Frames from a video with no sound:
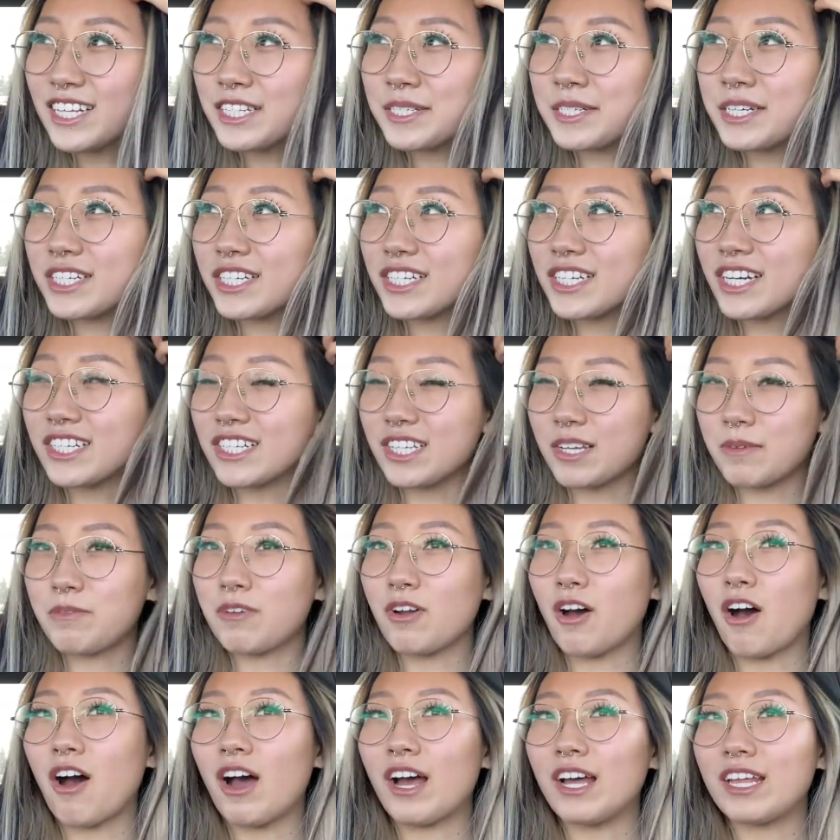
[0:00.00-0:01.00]
especially because i'm
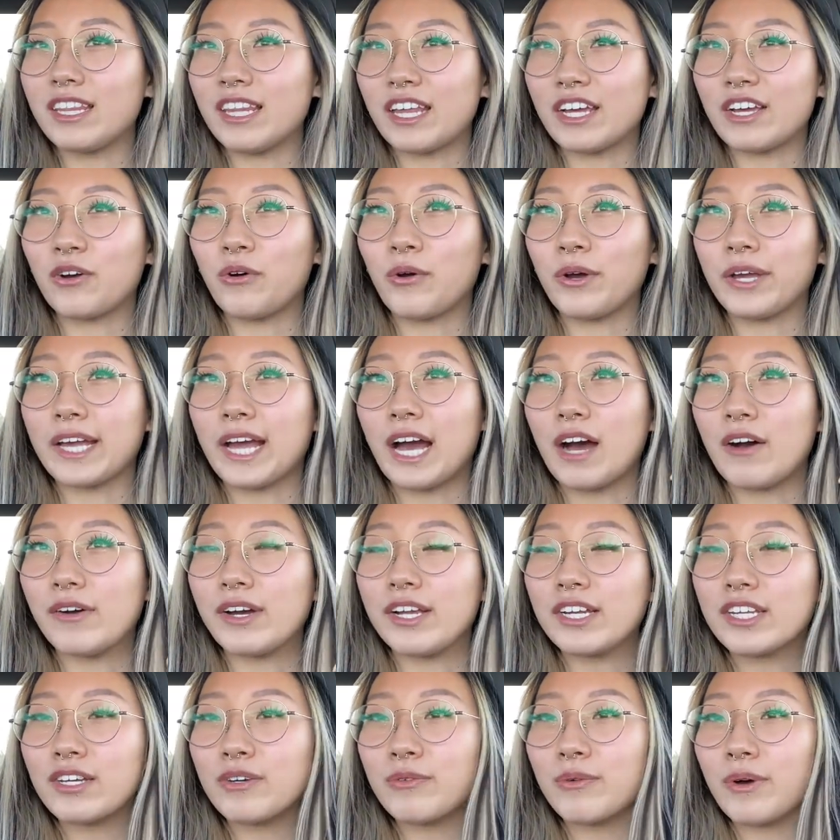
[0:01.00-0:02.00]
not like going out
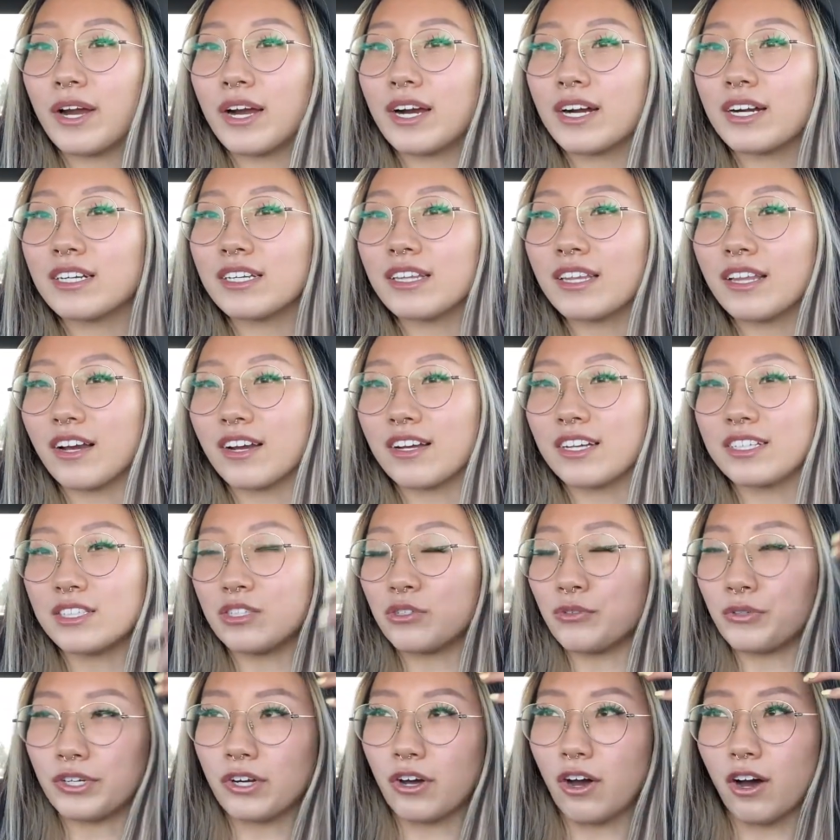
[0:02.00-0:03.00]
anywhere like
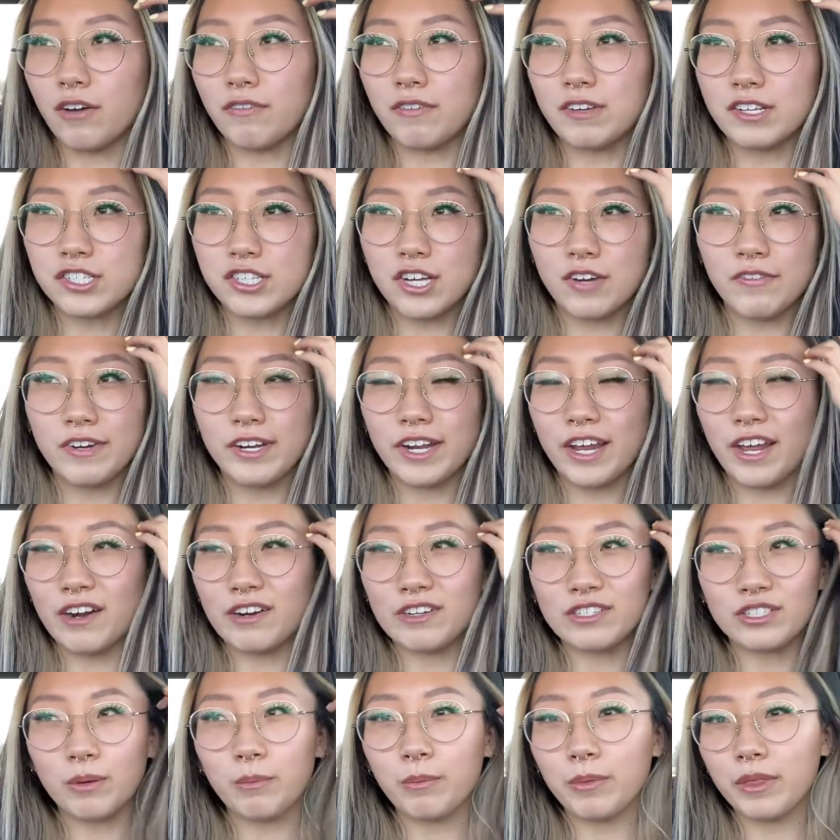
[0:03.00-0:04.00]
to an office every day or
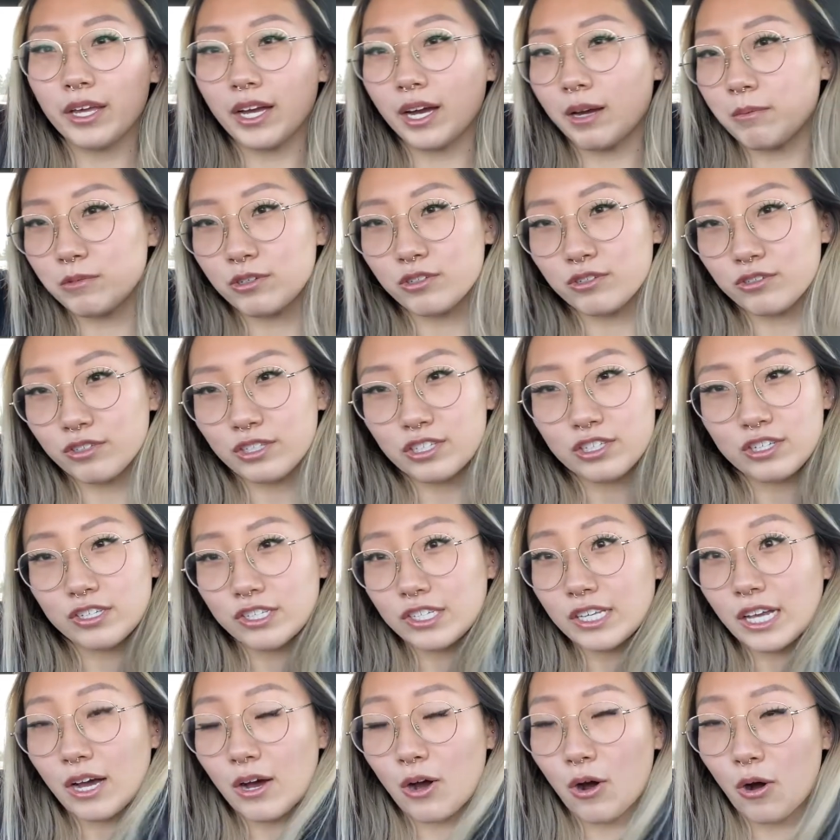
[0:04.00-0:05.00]
something i'm usually just
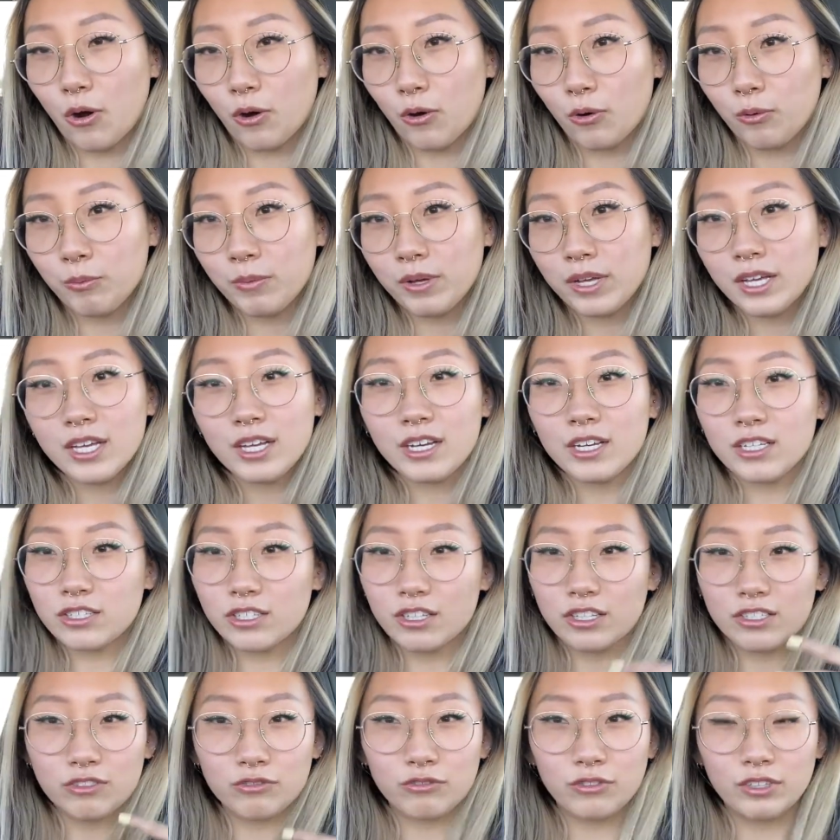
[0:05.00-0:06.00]
at home so it
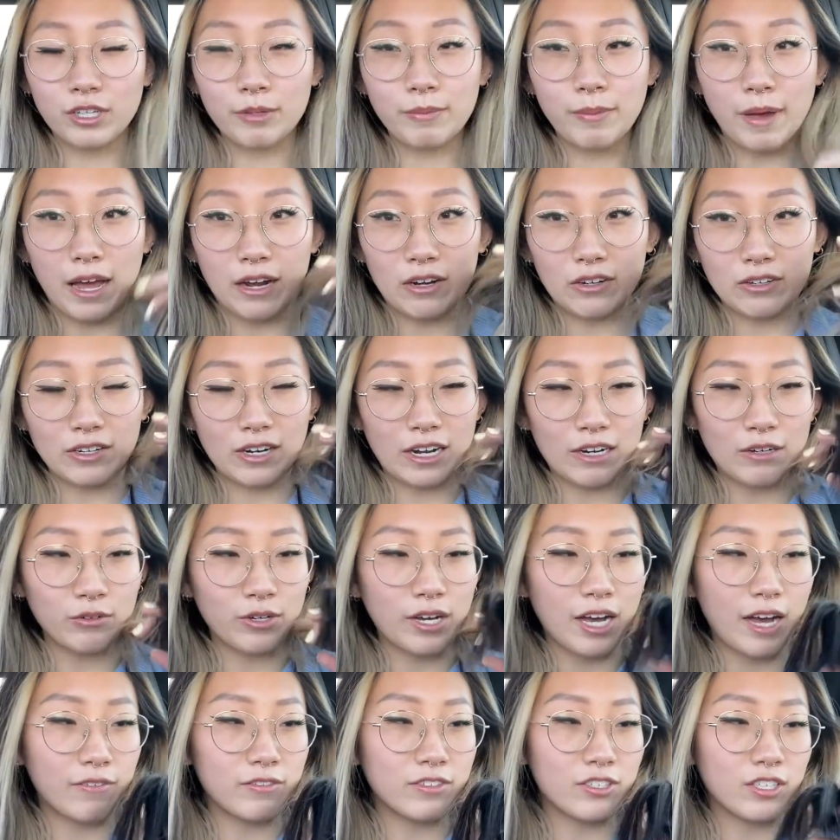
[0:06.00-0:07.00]
doesn't really matter i don't
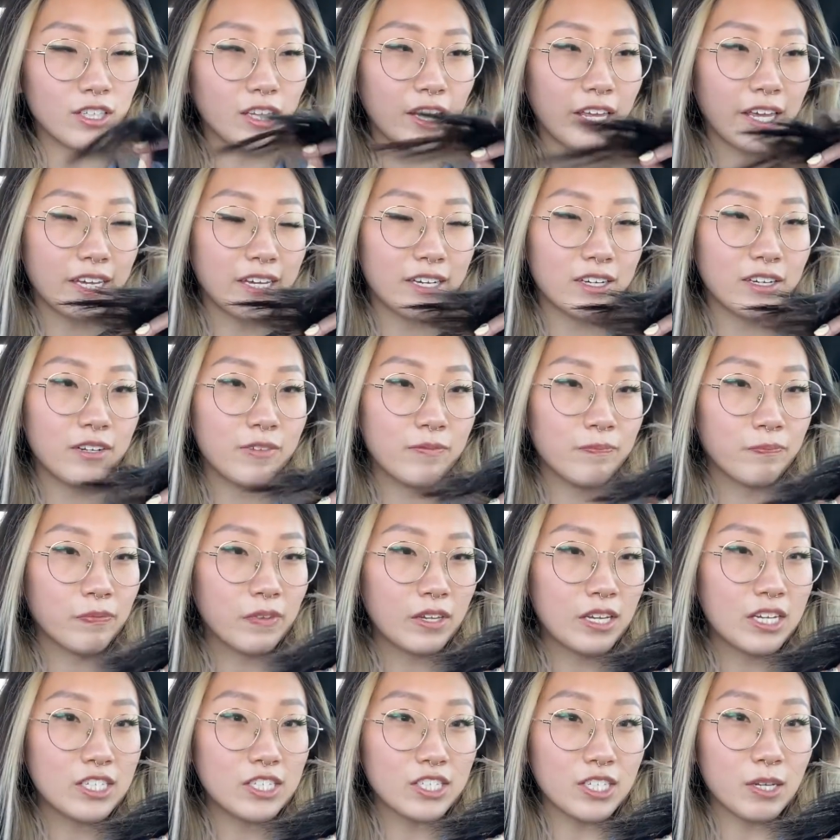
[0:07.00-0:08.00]
have to like
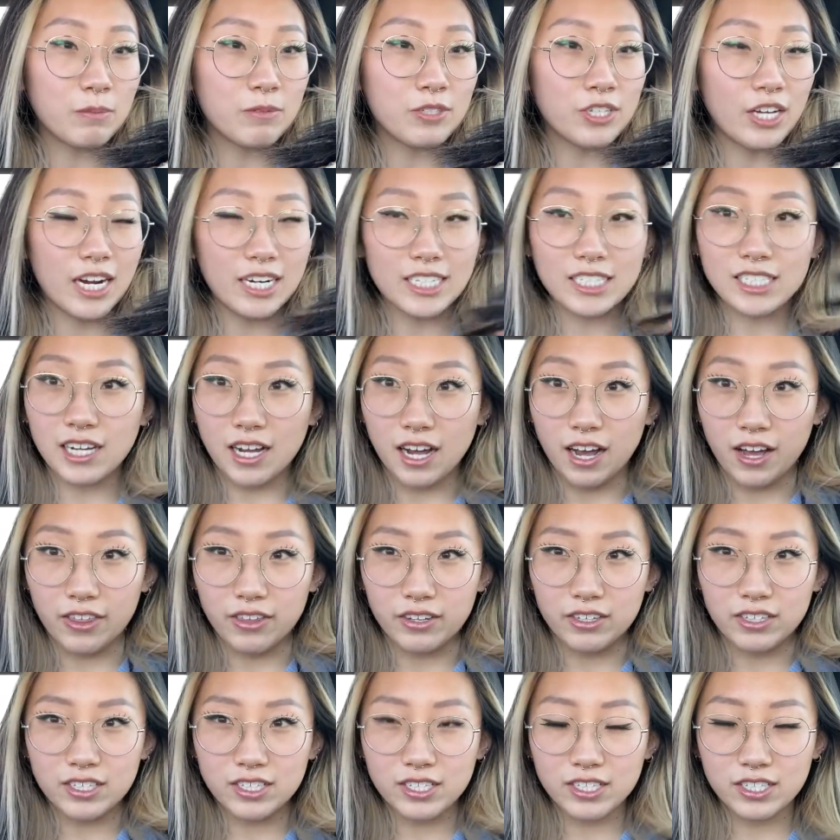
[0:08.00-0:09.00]
subject
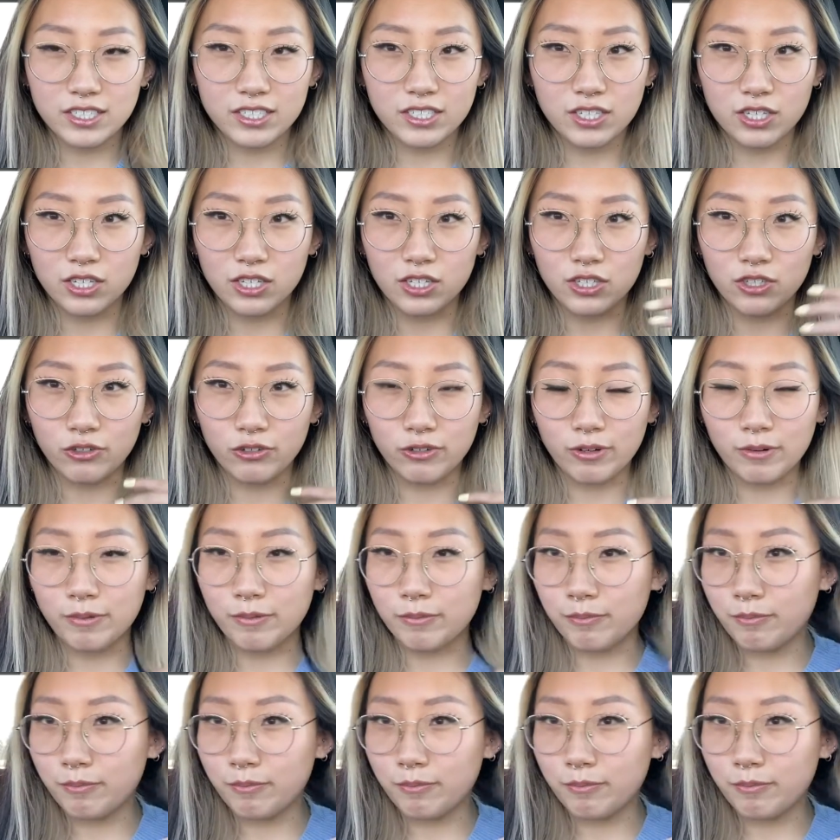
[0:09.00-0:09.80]
others to